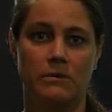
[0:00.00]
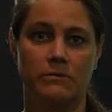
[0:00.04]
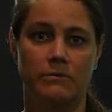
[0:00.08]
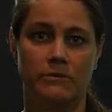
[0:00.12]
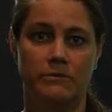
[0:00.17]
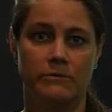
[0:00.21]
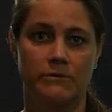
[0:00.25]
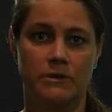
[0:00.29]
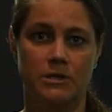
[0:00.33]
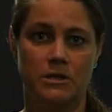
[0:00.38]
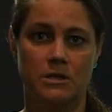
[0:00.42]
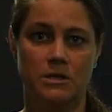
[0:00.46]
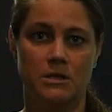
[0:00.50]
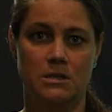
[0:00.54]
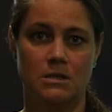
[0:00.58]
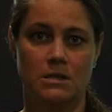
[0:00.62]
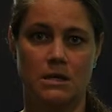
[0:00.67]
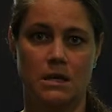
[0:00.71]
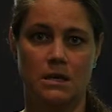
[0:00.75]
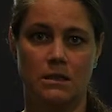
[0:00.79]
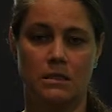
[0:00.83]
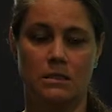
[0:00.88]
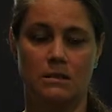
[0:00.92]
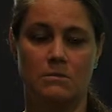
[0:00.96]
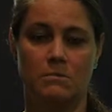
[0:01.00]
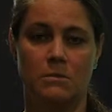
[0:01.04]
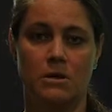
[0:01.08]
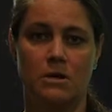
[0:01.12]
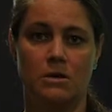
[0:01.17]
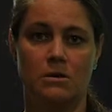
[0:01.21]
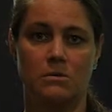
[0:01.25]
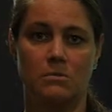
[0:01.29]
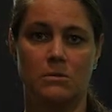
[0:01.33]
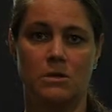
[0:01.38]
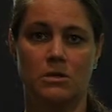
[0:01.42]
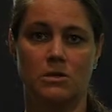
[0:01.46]
revisions at the
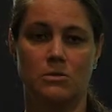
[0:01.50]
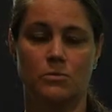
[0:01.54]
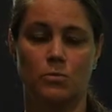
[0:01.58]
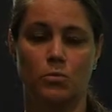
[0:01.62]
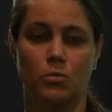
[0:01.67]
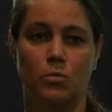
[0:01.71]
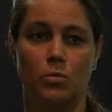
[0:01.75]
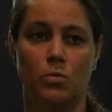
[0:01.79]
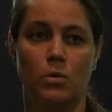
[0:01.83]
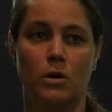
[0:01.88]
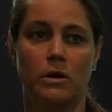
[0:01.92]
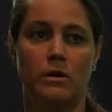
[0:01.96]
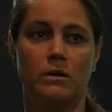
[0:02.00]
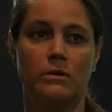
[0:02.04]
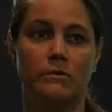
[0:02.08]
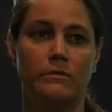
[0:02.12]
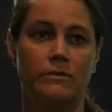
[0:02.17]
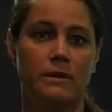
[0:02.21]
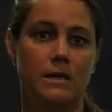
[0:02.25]
moment. One